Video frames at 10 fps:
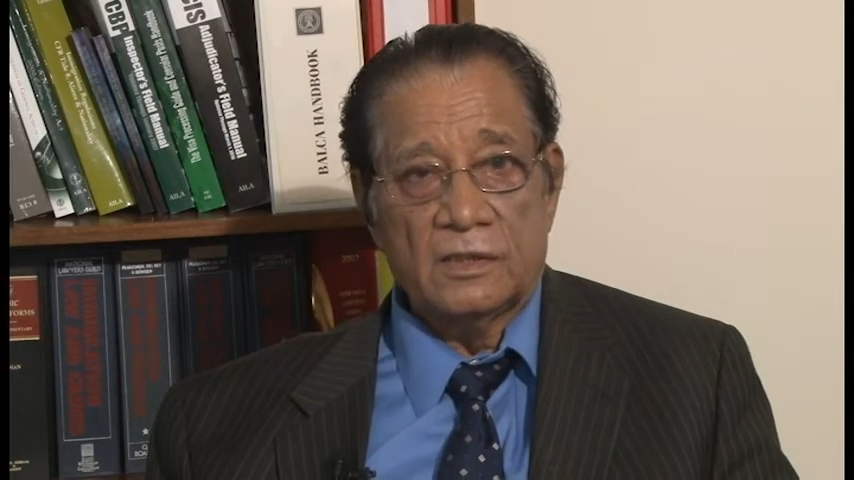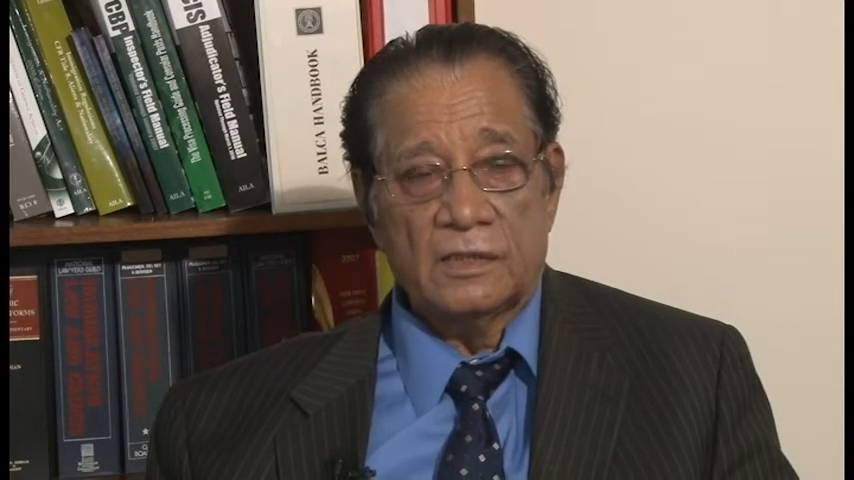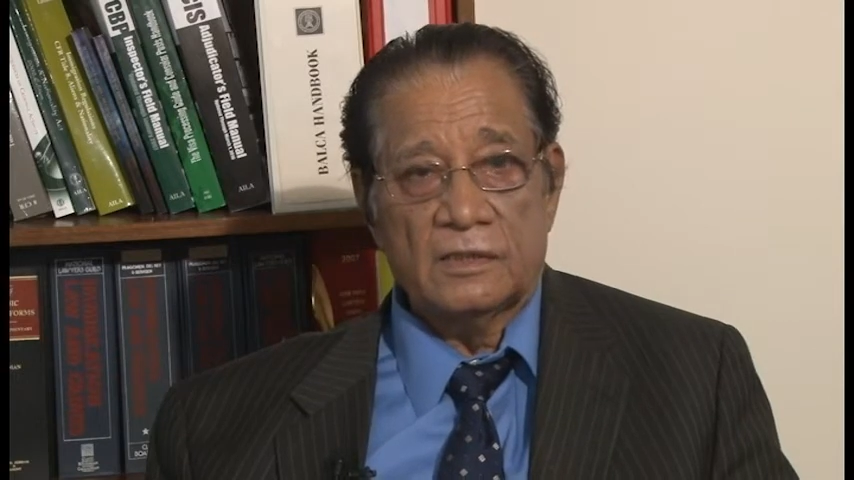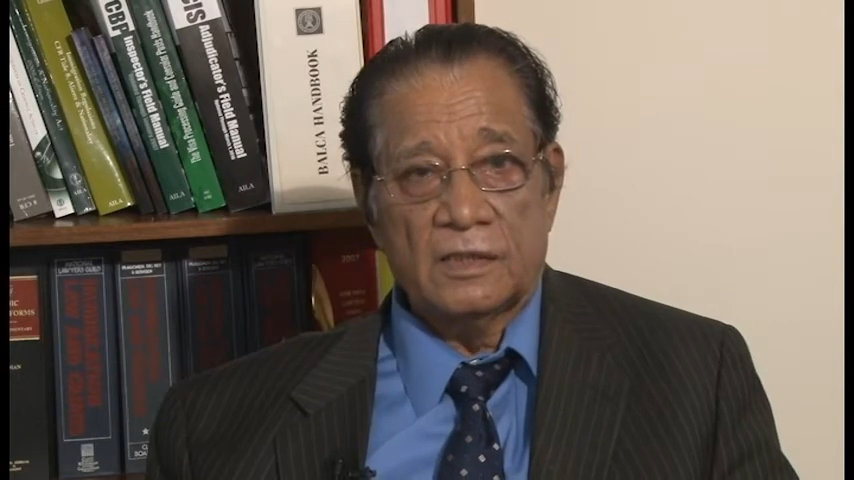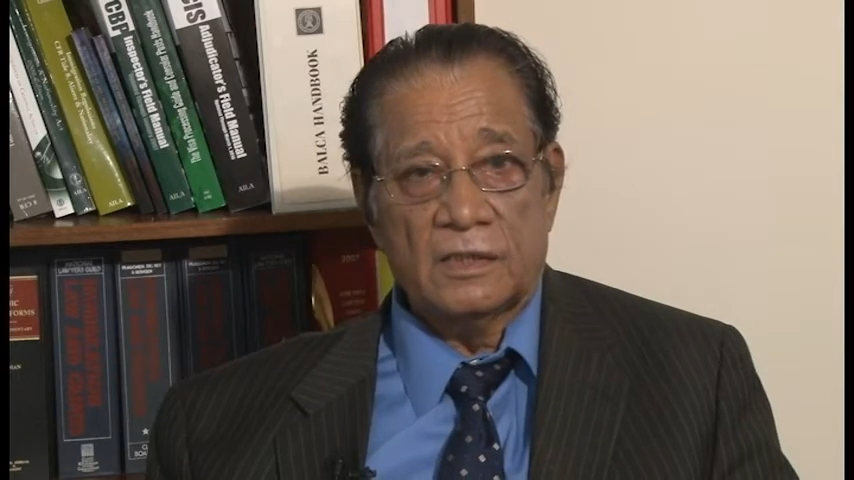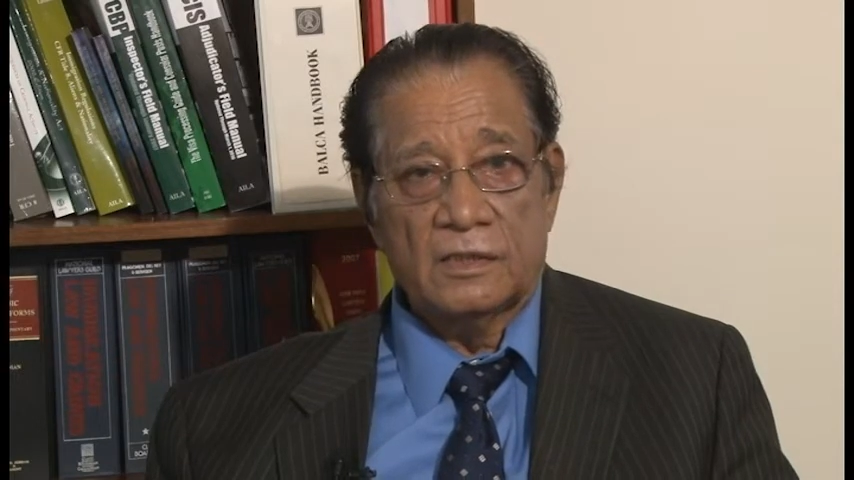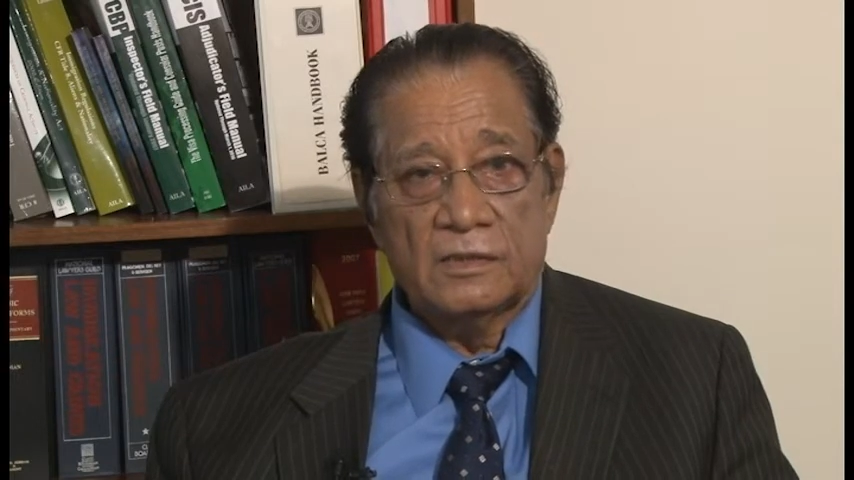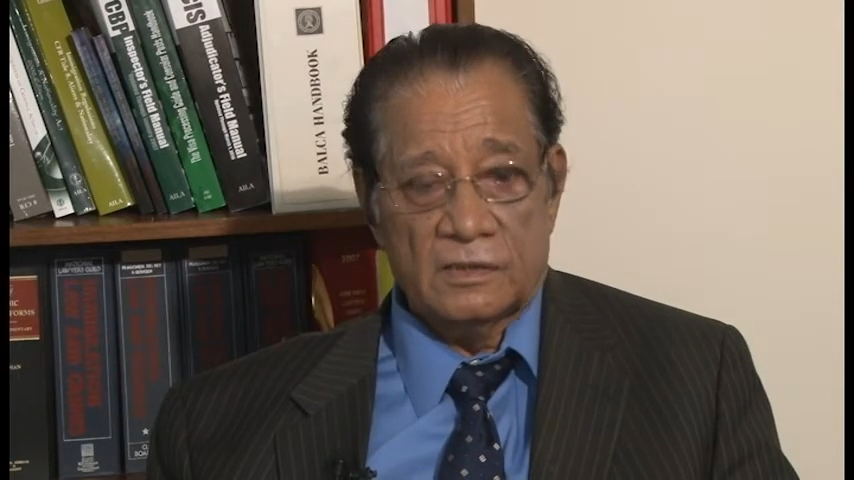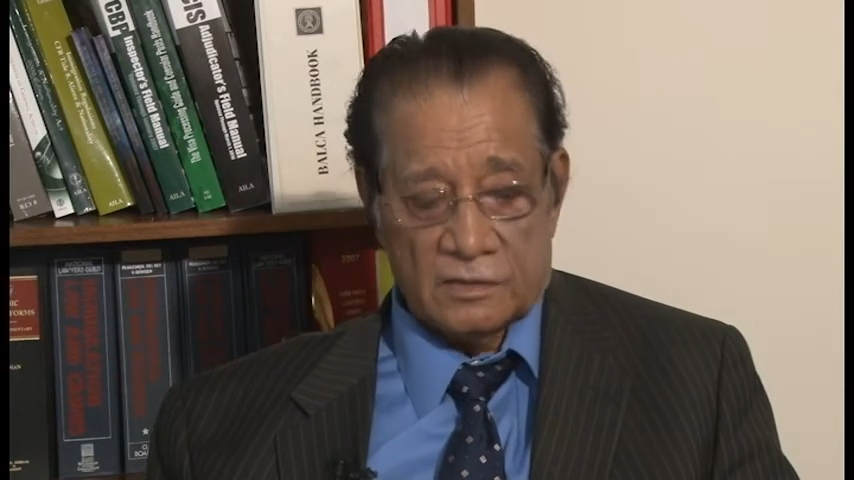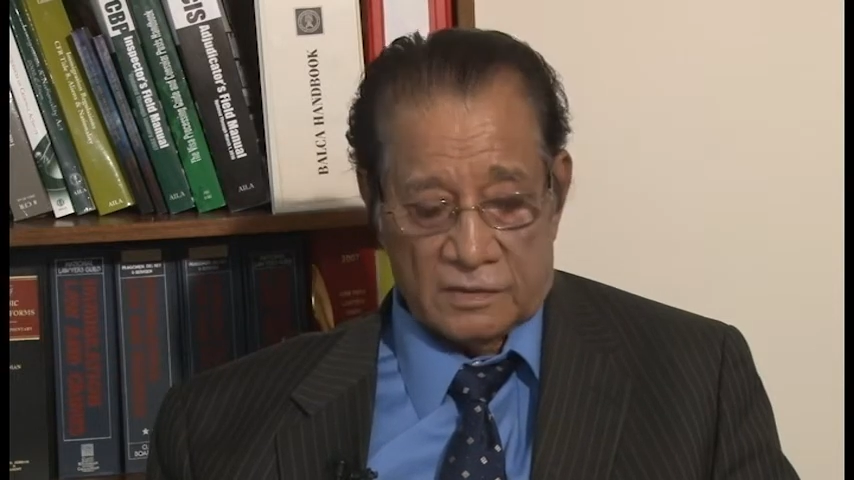and they are
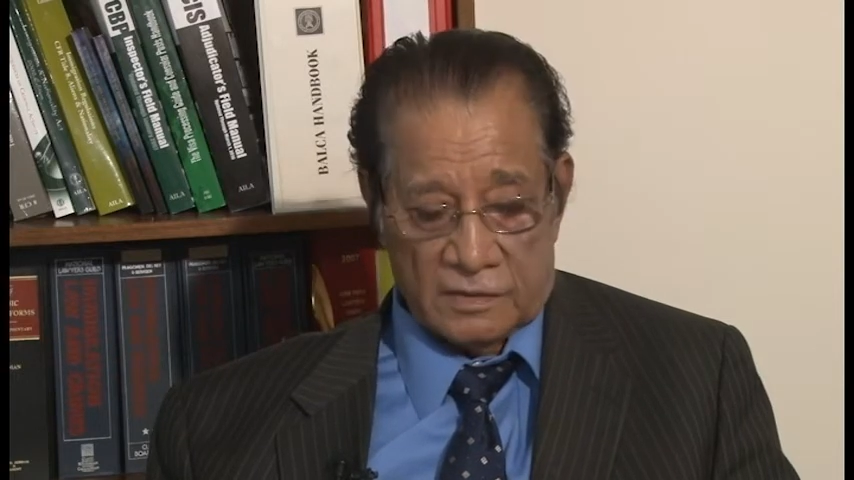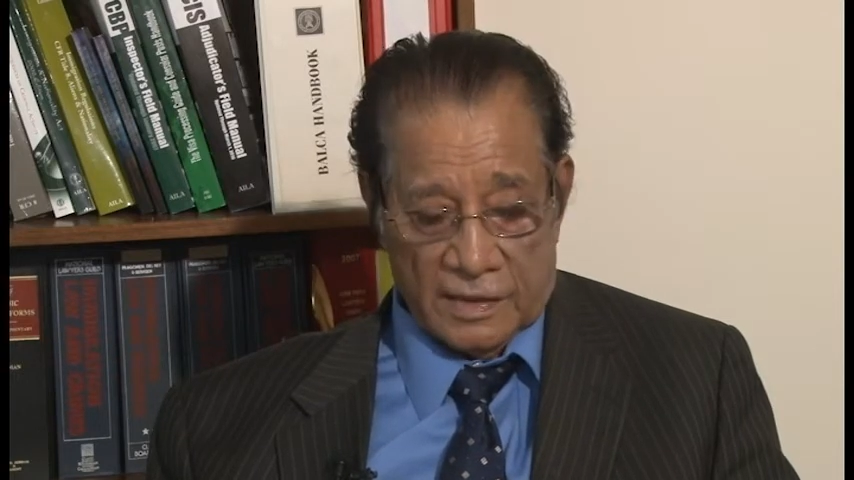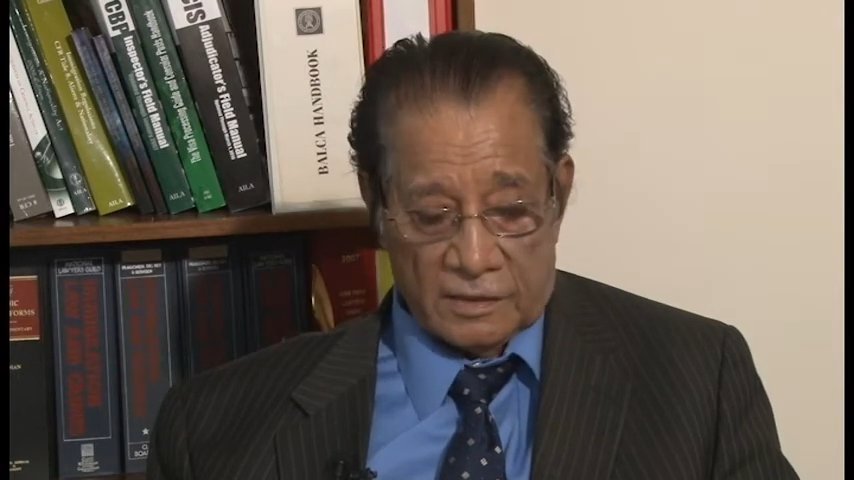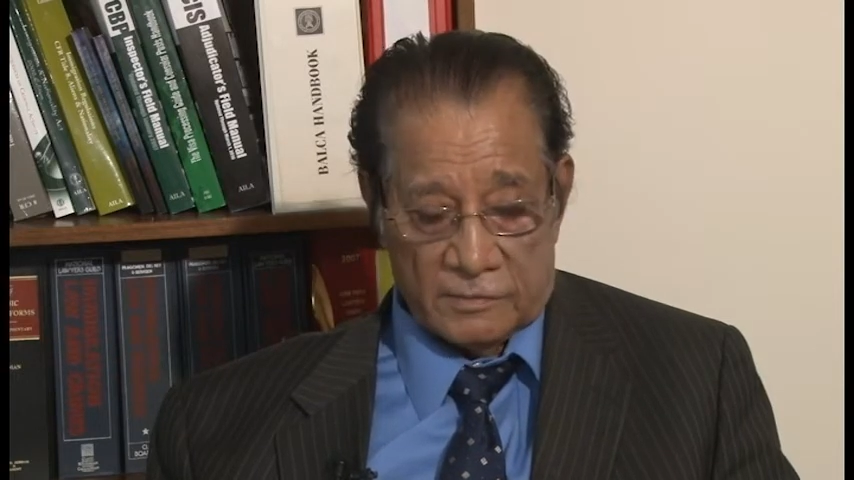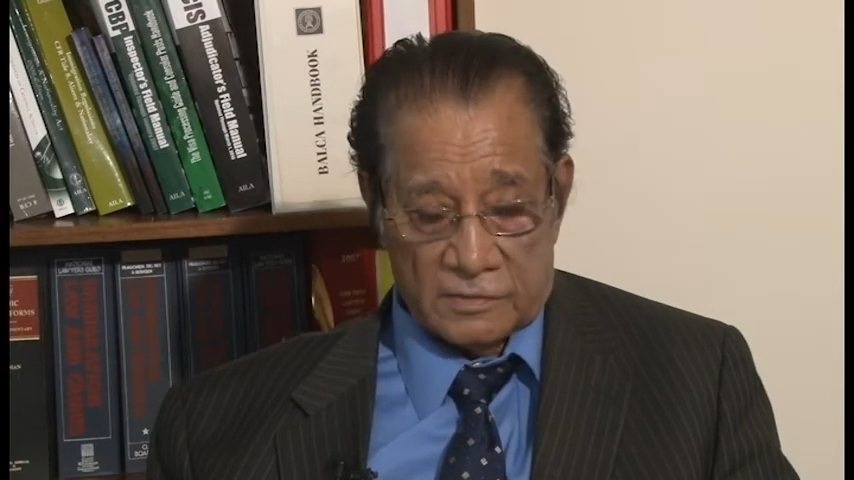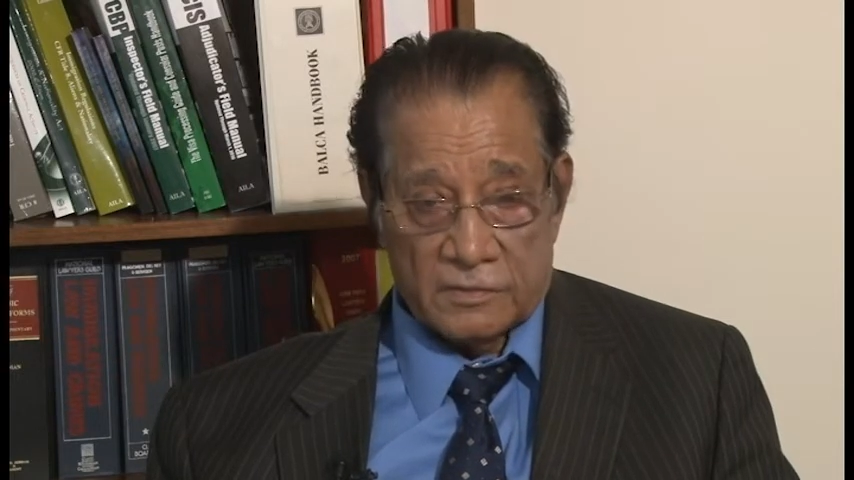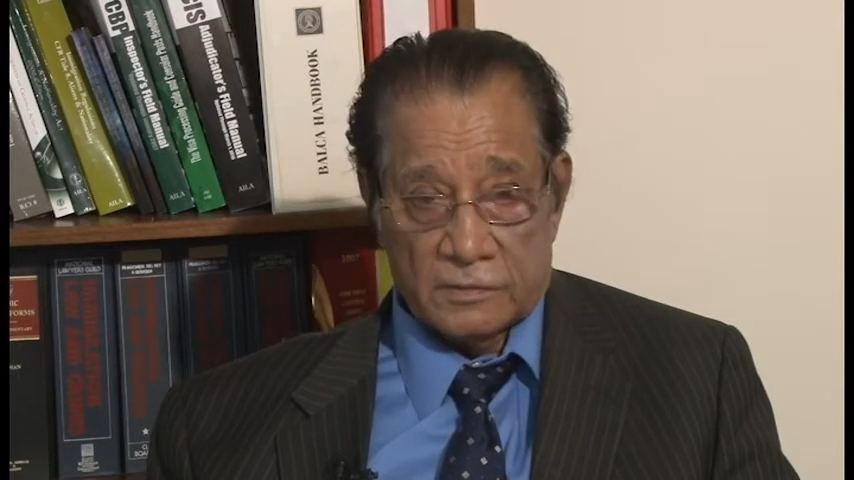in the that